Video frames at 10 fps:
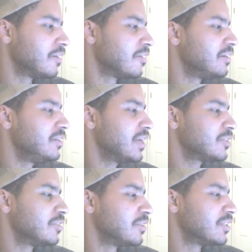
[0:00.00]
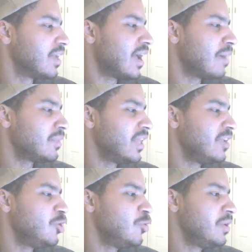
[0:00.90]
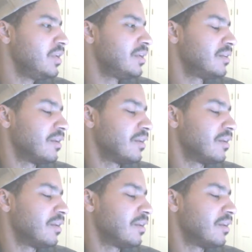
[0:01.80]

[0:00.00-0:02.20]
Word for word: All right, next lyrics. I'm letting you in.